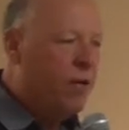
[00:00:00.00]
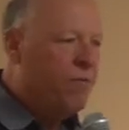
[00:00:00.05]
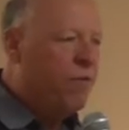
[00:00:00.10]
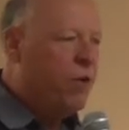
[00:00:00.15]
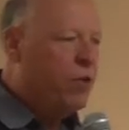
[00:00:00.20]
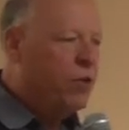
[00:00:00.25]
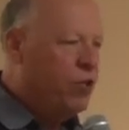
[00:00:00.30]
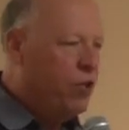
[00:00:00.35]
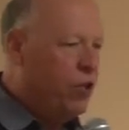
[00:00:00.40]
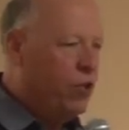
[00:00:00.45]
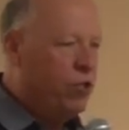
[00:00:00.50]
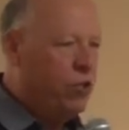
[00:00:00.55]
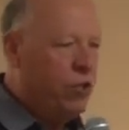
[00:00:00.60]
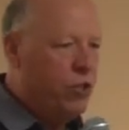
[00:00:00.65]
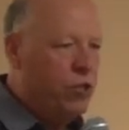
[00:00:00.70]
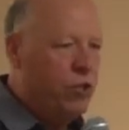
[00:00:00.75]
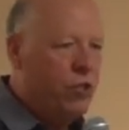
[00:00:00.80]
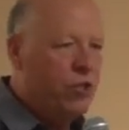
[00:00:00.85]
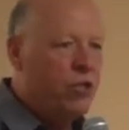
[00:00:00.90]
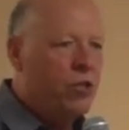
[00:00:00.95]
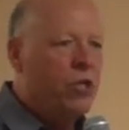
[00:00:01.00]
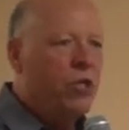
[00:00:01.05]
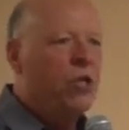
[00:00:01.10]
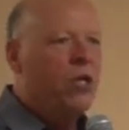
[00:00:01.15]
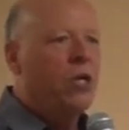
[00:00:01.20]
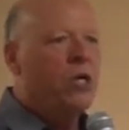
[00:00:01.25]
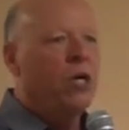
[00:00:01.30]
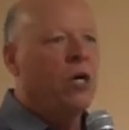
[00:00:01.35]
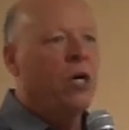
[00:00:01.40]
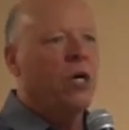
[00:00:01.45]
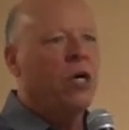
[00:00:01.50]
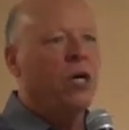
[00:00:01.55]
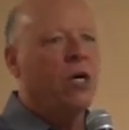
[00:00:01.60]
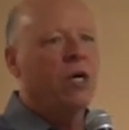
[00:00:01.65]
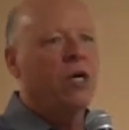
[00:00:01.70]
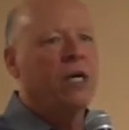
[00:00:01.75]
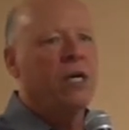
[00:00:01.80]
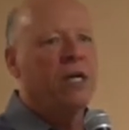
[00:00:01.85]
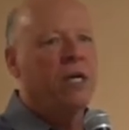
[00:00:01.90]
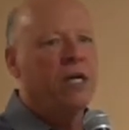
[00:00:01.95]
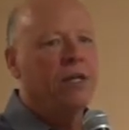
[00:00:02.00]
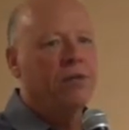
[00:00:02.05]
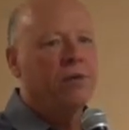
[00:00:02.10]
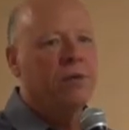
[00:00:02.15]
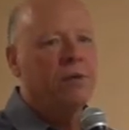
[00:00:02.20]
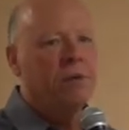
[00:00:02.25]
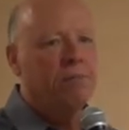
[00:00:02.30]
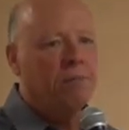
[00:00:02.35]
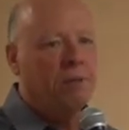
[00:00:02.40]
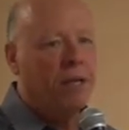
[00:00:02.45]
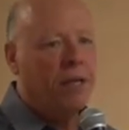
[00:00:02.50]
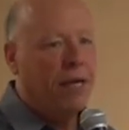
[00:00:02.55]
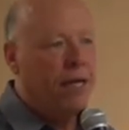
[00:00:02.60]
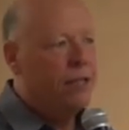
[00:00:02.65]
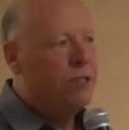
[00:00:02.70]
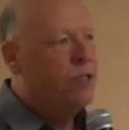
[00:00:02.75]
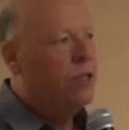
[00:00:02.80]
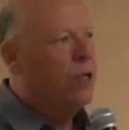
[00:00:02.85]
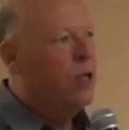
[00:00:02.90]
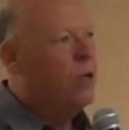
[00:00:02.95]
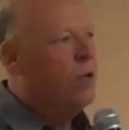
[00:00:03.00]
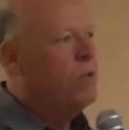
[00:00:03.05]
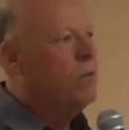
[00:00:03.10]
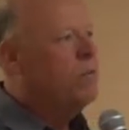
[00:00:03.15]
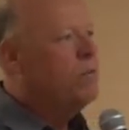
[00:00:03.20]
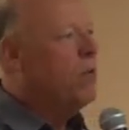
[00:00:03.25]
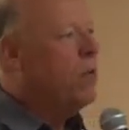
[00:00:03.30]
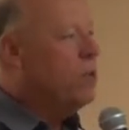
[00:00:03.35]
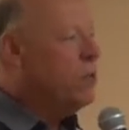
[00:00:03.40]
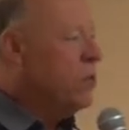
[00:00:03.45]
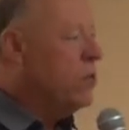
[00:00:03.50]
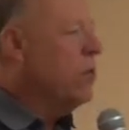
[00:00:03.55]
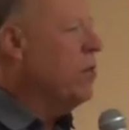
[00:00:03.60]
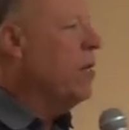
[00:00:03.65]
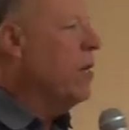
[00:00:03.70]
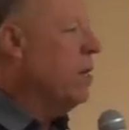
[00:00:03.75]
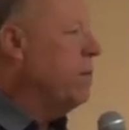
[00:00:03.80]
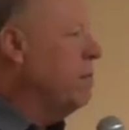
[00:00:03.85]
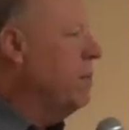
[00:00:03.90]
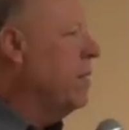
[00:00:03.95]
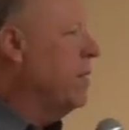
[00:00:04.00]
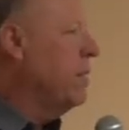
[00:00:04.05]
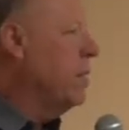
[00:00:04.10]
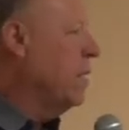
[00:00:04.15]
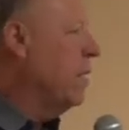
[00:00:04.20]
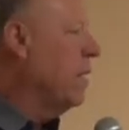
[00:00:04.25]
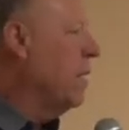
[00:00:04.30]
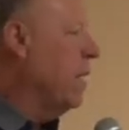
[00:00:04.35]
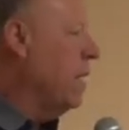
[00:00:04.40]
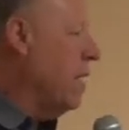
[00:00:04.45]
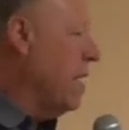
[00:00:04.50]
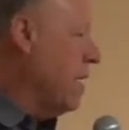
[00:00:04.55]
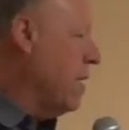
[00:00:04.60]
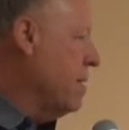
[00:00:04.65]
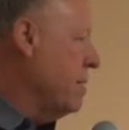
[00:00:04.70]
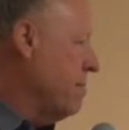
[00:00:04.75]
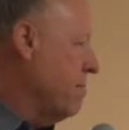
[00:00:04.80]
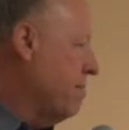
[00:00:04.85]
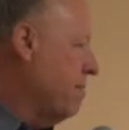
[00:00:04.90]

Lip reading: of our churches are either in plateau, most of them in decline.